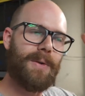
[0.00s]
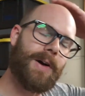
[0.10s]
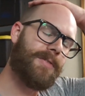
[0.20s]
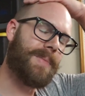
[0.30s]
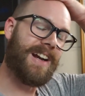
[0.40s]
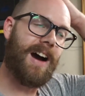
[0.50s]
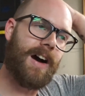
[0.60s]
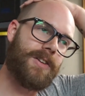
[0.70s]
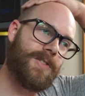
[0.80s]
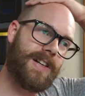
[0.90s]
It went from being
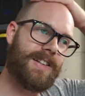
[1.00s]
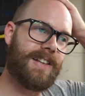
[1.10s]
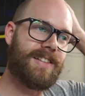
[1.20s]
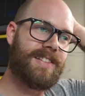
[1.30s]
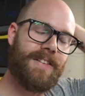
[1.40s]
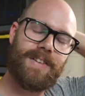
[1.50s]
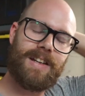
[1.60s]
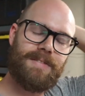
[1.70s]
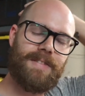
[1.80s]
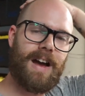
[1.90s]
100 to
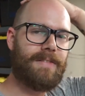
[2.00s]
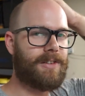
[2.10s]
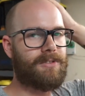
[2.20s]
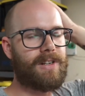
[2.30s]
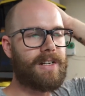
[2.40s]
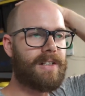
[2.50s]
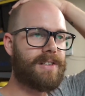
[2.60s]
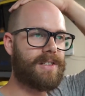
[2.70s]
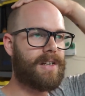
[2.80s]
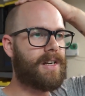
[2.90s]
75
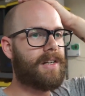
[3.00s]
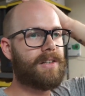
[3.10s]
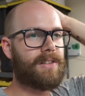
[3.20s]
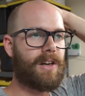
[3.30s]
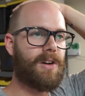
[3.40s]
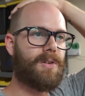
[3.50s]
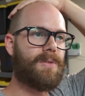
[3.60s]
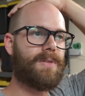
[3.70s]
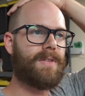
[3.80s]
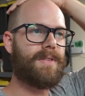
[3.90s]
degrees. So